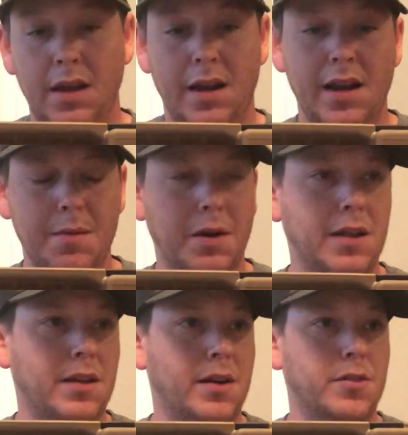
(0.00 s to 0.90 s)
And
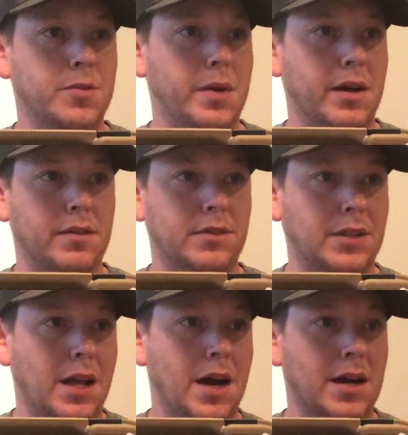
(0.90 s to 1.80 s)
anybody that knows about
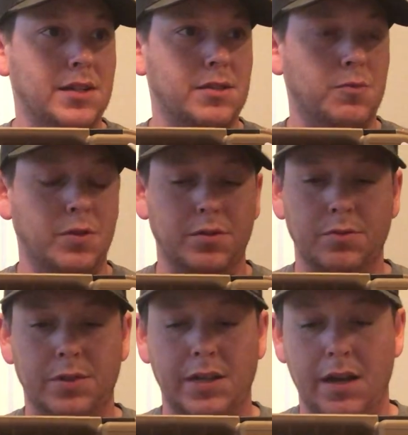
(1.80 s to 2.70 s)
Glocks
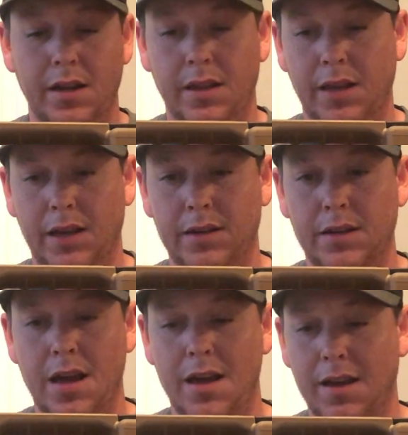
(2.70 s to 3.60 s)
will tell you
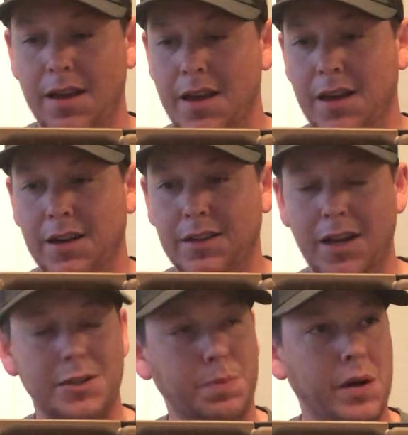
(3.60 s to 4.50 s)
that
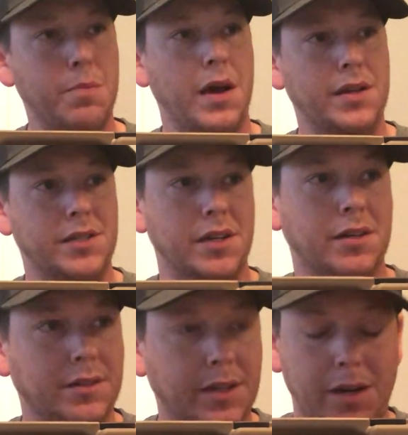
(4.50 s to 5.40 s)
Glock's pretty basic.
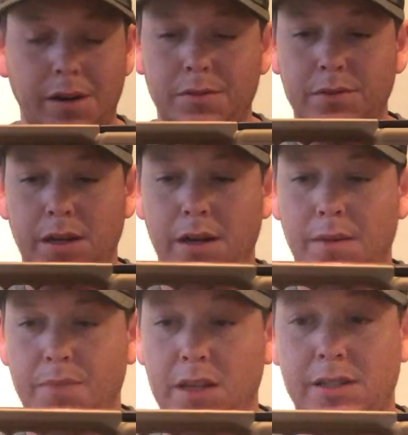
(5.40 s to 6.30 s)

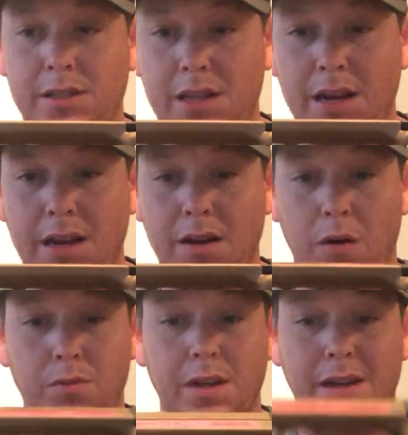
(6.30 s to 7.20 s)
This is the
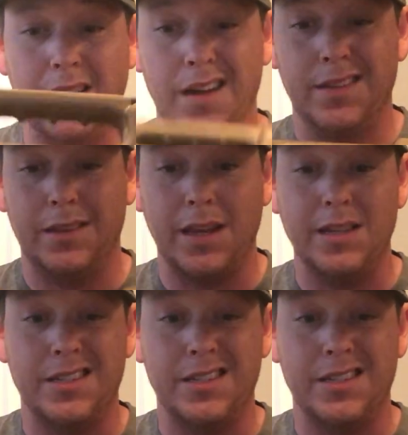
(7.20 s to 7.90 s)
only gun that they